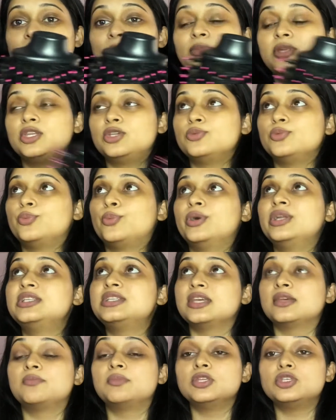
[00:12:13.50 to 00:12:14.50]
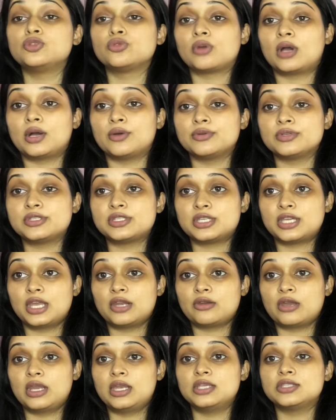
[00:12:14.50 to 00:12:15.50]
It would take me 2 hours to get
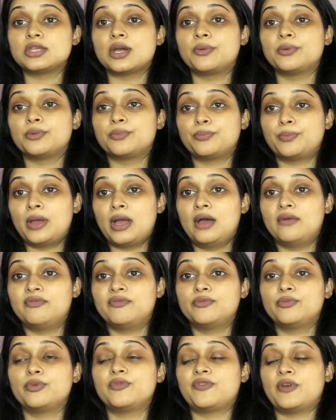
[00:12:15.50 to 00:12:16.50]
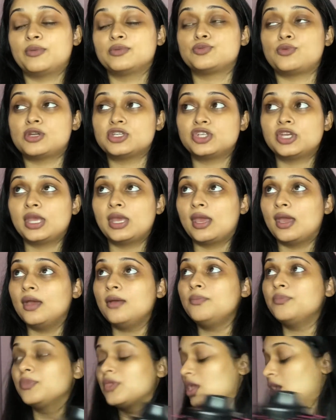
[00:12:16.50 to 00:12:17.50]
ready. So I would have, if I was washing hair,
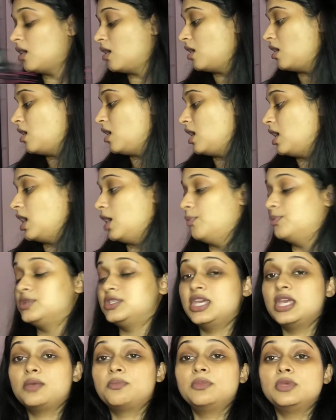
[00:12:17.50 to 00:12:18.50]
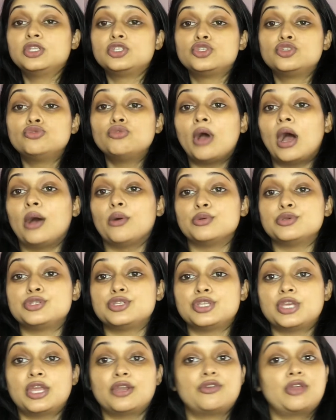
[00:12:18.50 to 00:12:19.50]
it would take me 2 hours to
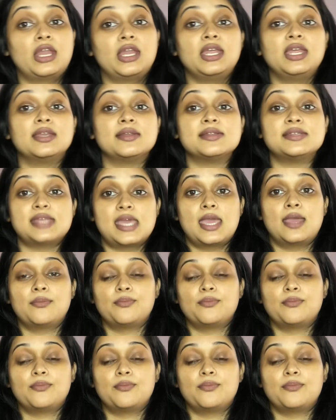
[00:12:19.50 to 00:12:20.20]
get ready in a day.